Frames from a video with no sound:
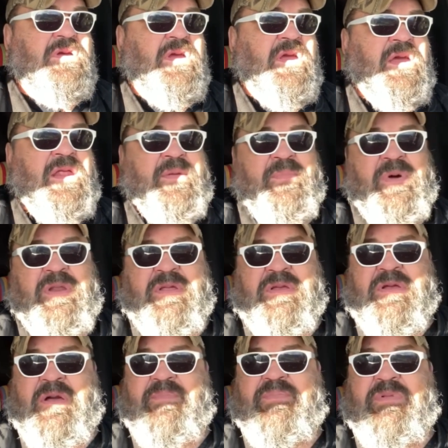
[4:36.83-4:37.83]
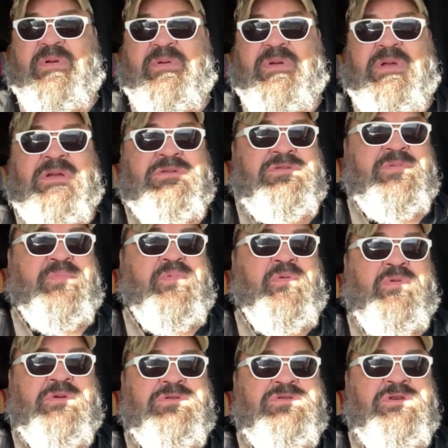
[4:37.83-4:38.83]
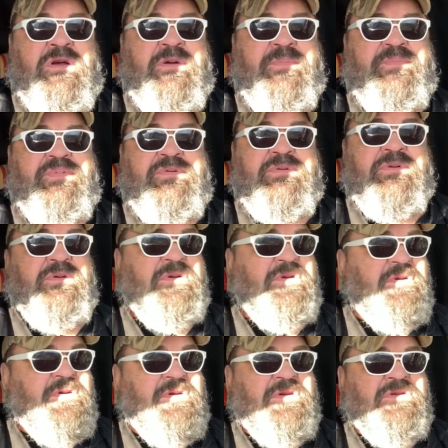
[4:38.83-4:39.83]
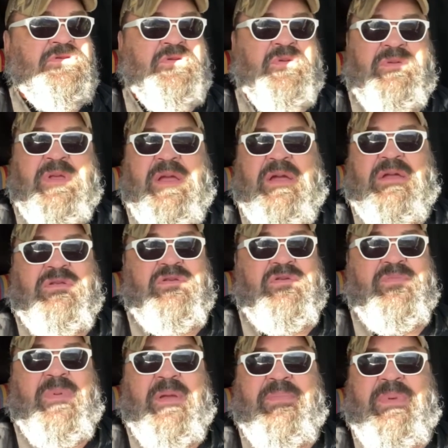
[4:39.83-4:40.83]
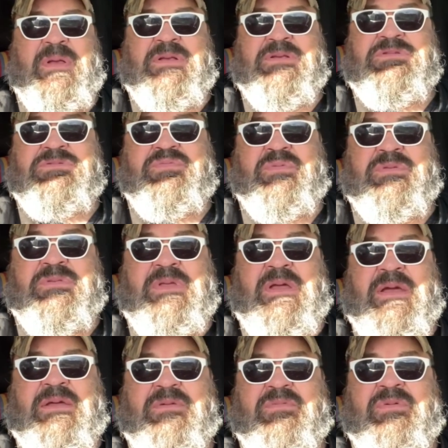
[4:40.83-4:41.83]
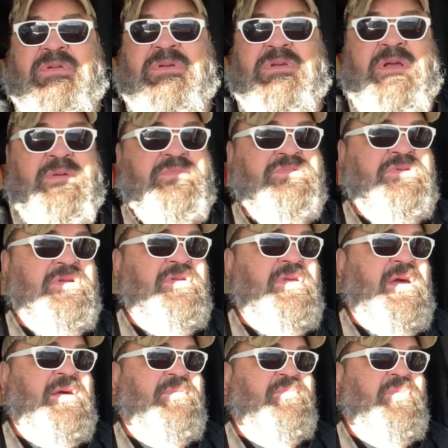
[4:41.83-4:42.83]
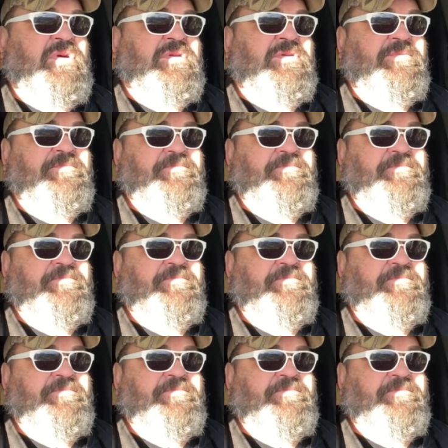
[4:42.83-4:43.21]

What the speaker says: and about a couple of extra pork chops. So, yeah, I do my best with that when it comes to that. But